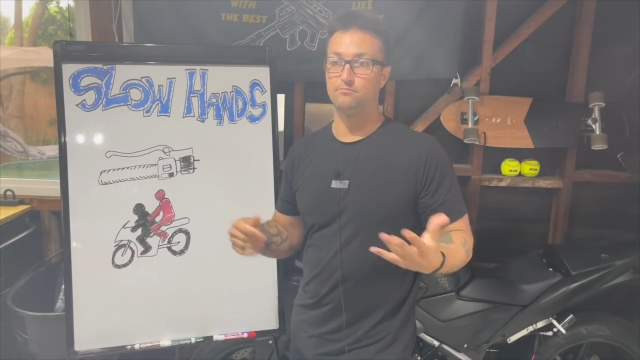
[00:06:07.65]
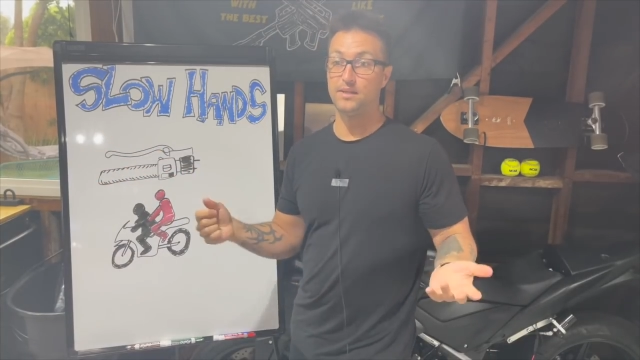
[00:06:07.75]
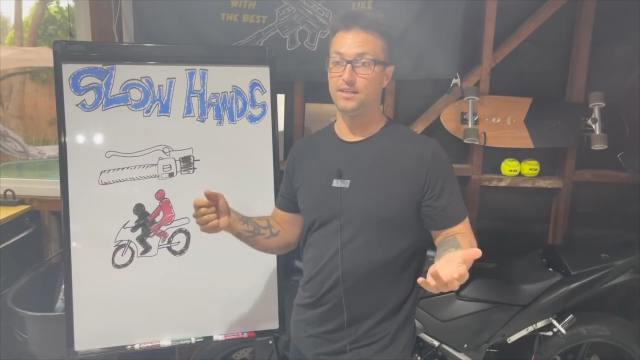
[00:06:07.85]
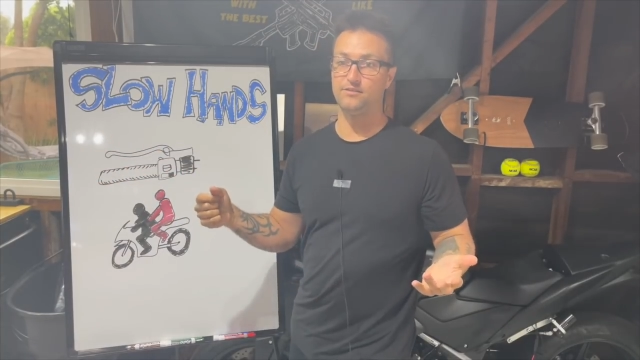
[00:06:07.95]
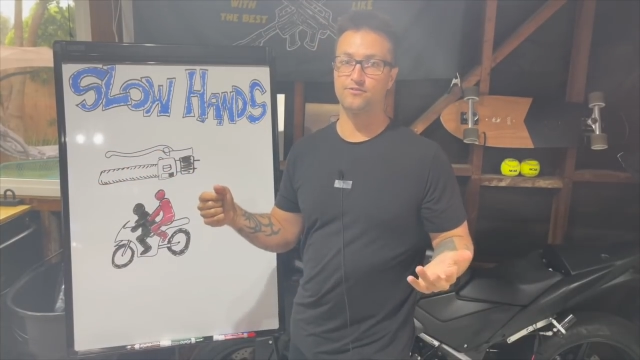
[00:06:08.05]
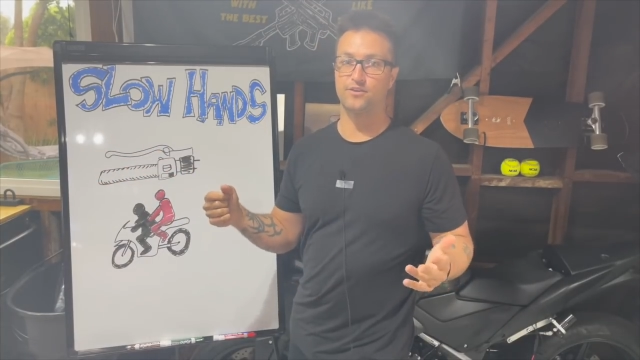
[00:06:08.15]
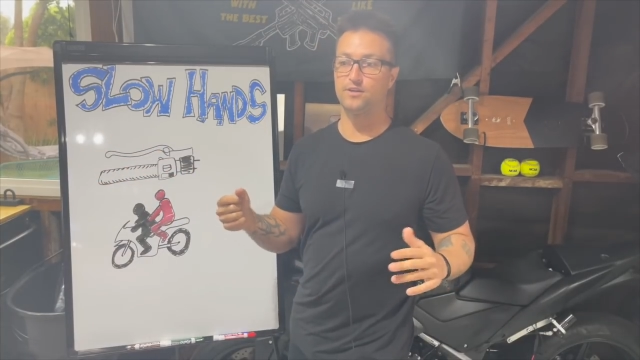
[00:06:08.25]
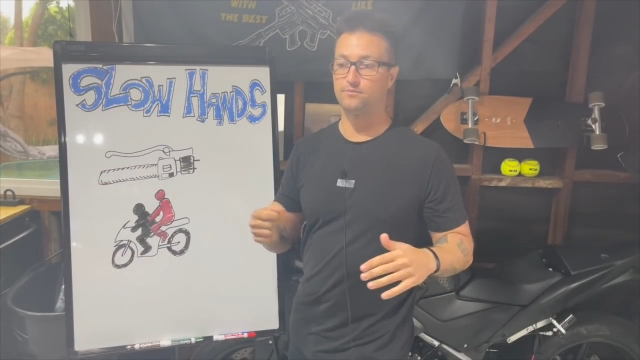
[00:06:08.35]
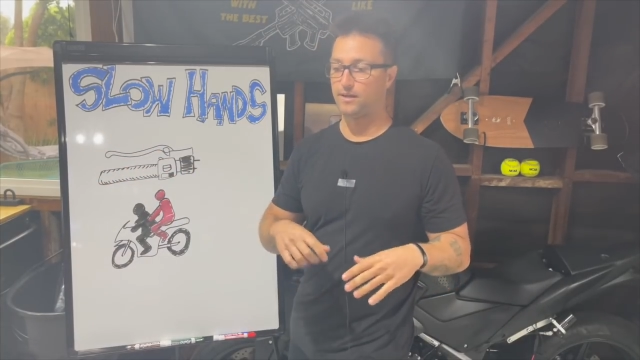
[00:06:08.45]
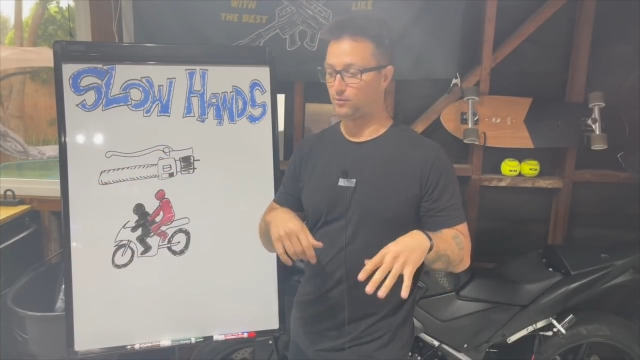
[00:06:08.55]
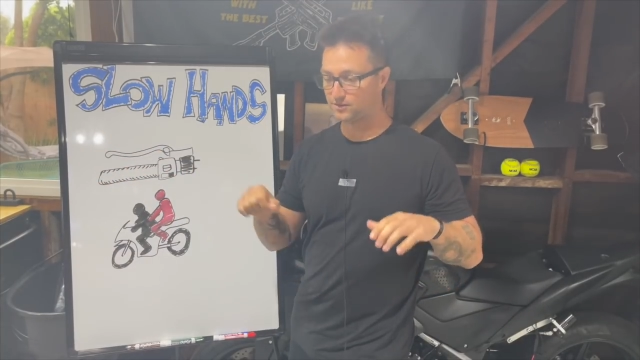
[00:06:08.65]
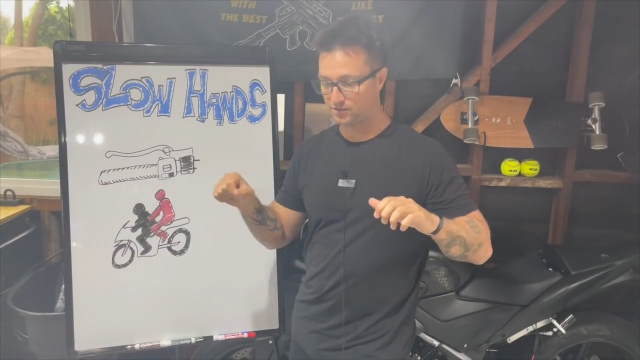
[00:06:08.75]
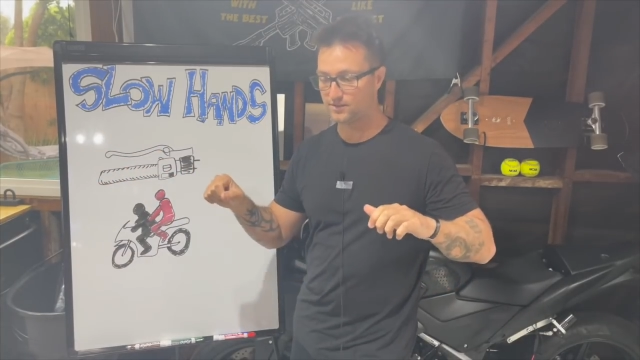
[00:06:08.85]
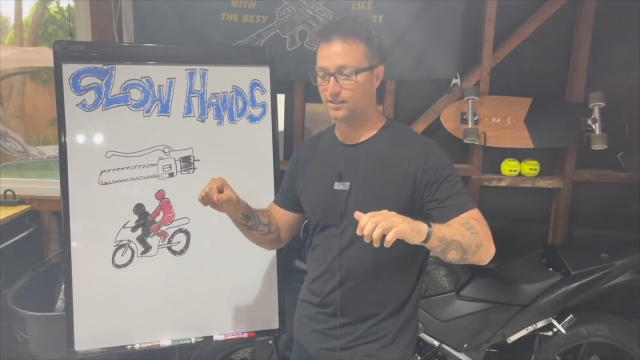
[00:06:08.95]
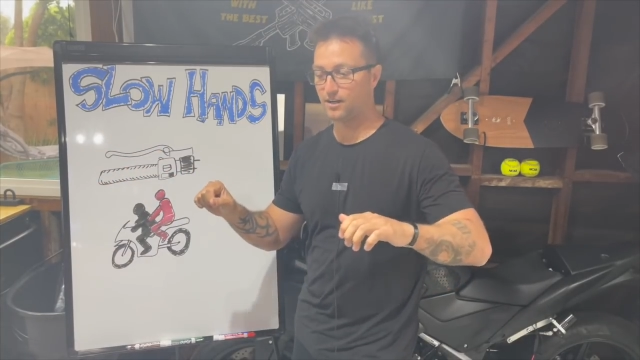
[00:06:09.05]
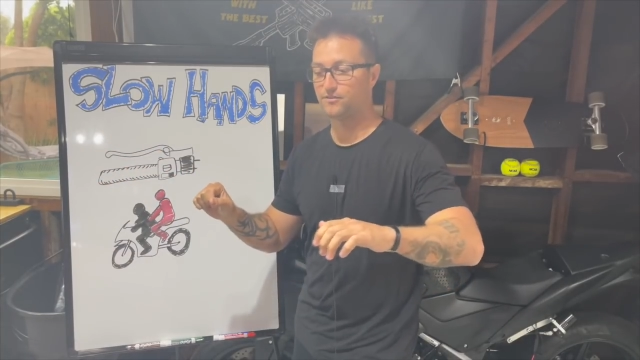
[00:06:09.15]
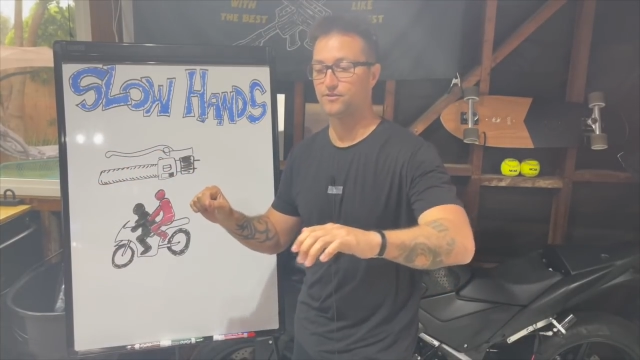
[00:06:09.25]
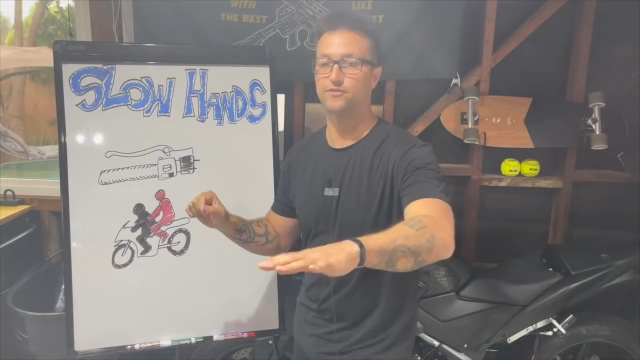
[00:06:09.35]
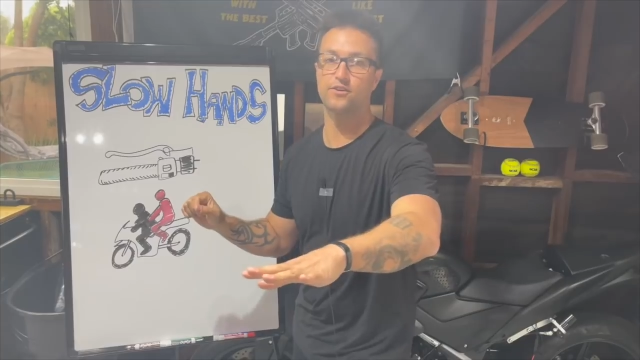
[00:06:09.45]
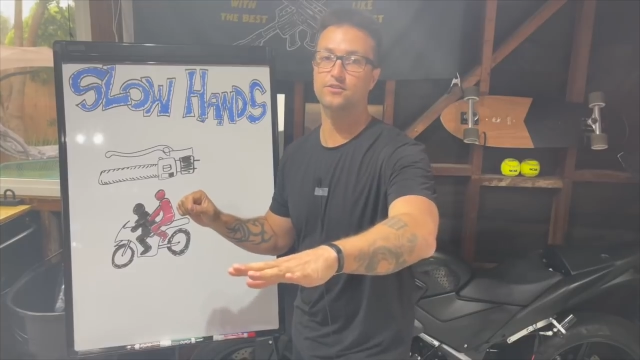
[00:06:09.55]
meaning from once you take off
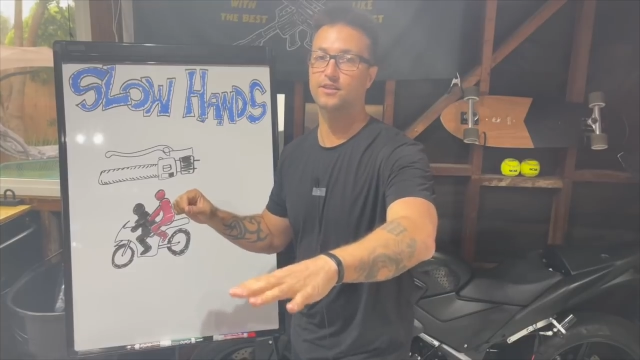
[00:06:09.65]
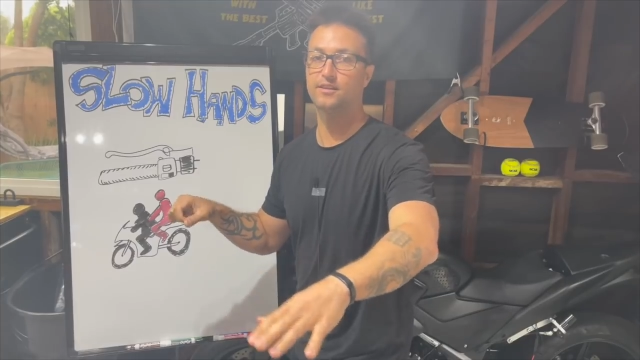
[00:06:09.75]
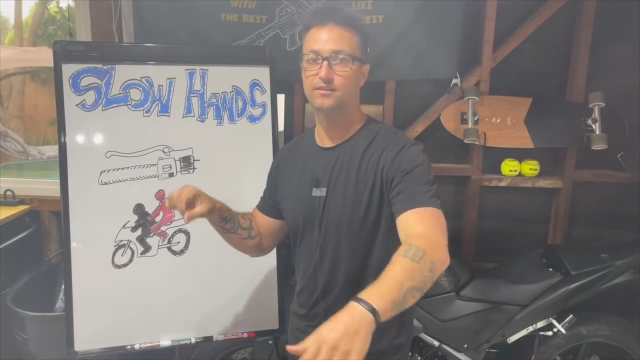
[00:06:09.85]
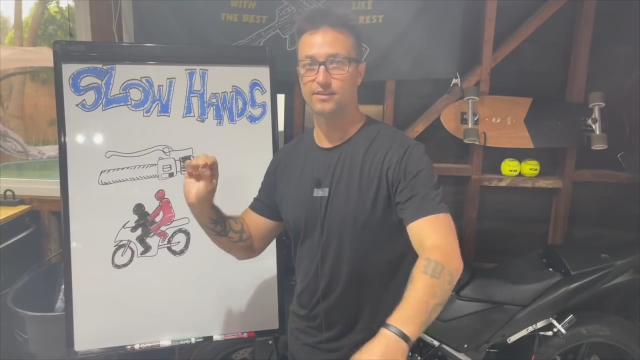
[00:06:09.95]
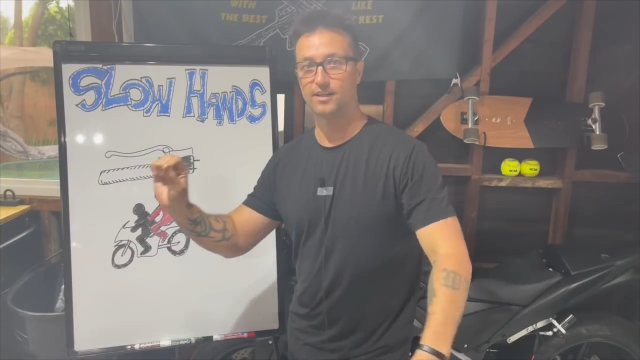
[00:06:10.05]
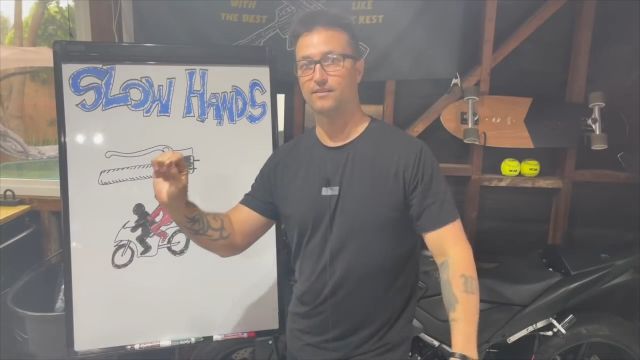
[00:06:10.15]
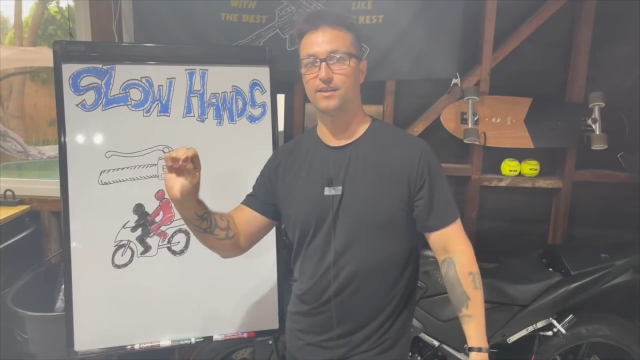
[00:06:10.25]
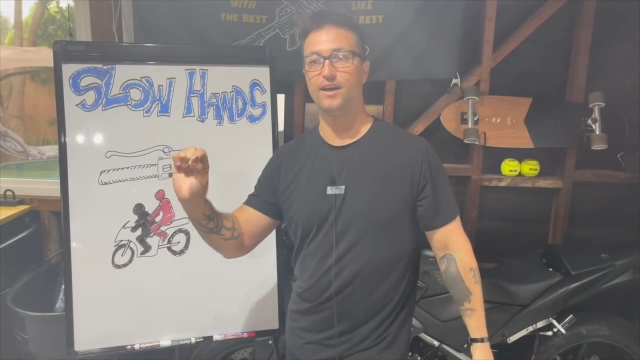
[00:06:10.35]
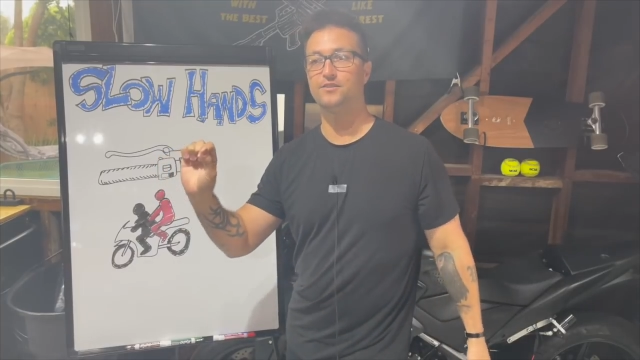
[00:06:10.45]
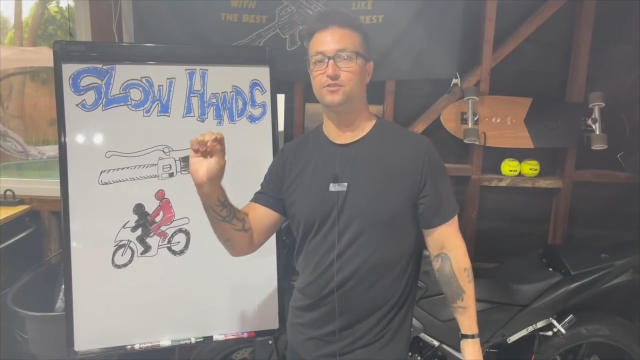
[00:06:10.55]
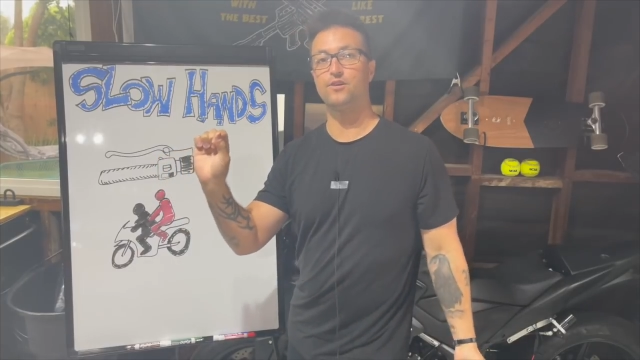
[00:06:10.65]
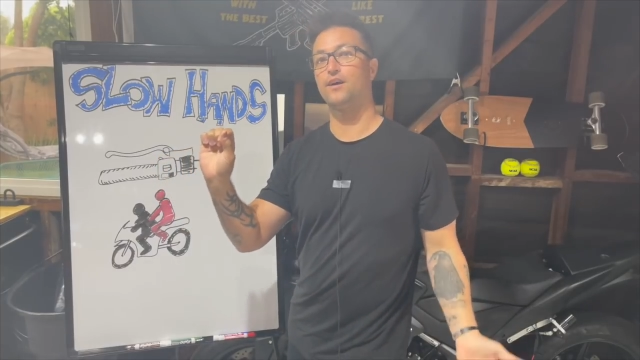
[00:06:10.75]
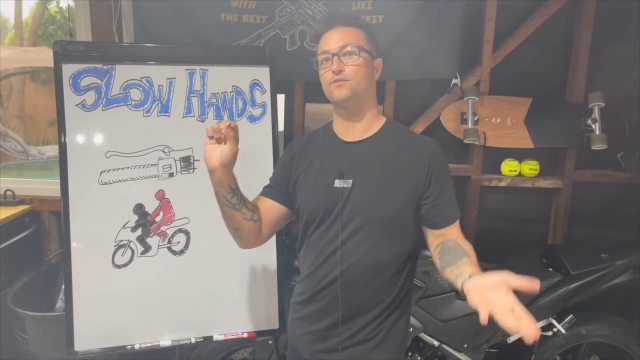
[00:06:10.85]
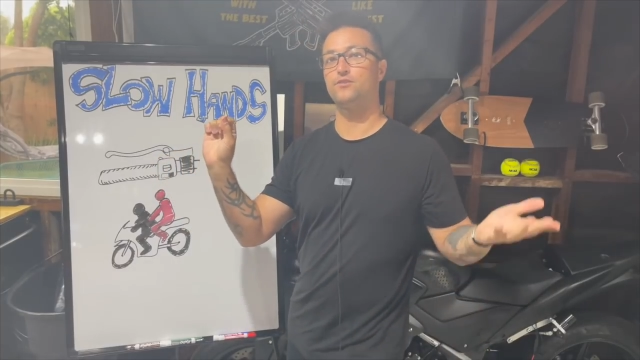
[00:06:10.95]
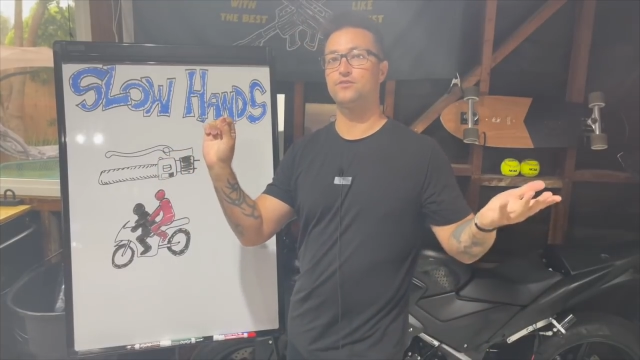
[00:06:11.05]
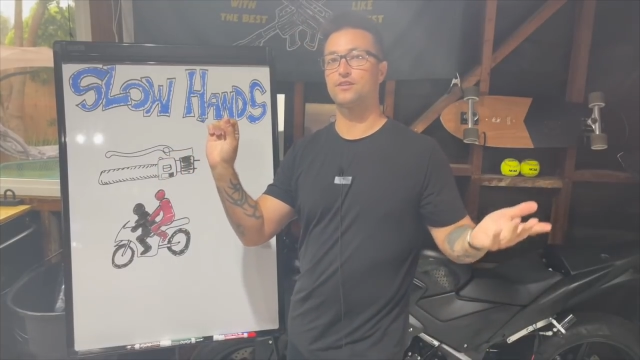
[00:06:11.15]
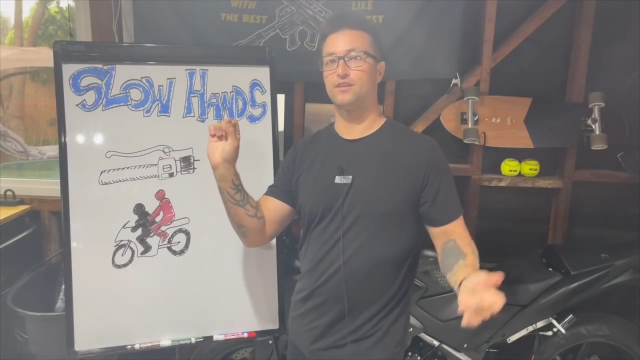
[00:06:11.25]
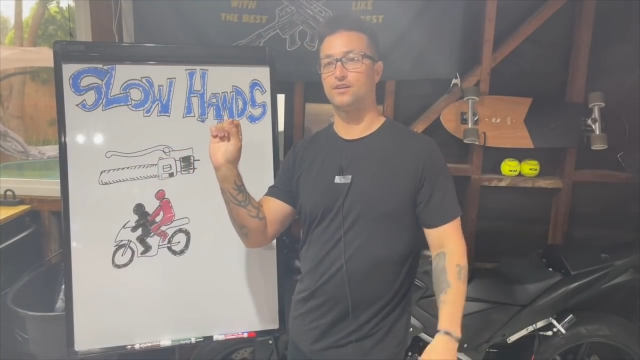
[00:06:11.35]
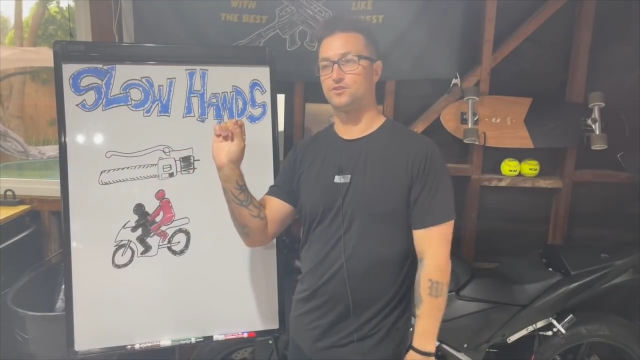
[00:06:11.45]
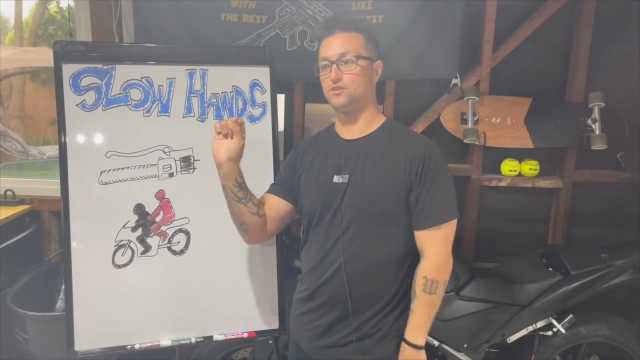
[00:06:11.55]
in first gear and you get on the gas, you don't have to use the clutch.